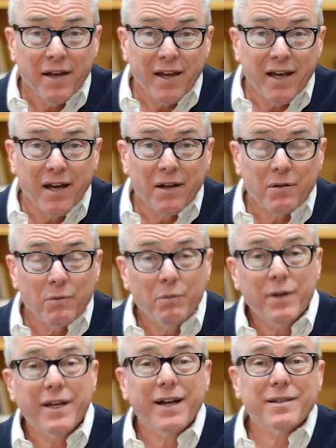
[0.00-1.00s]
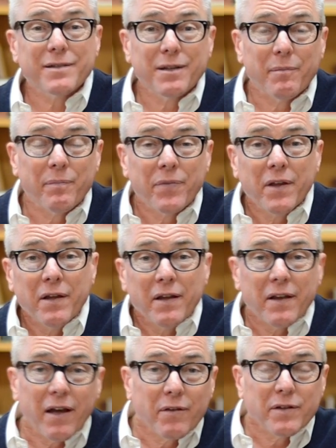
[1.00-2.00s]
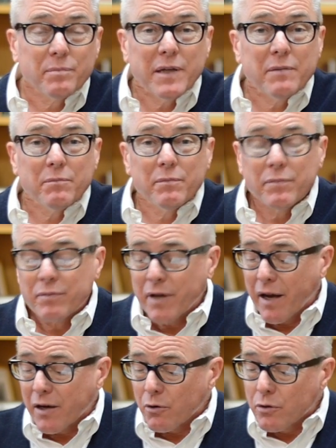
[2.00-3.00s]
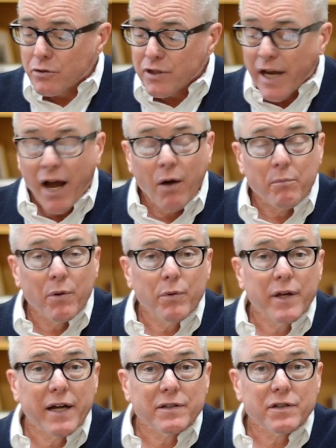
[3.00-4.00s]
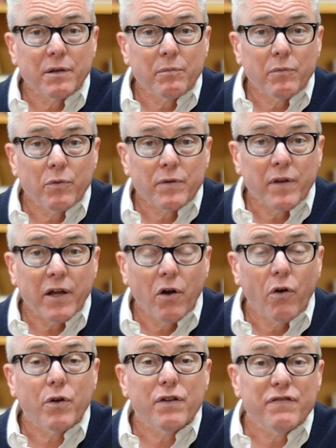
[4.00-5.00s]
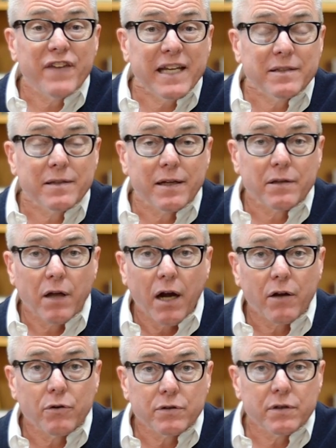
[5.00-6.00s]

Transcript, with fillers: and we got some. Now this may kind of gross you out, but we got some what they call cabeza tacos.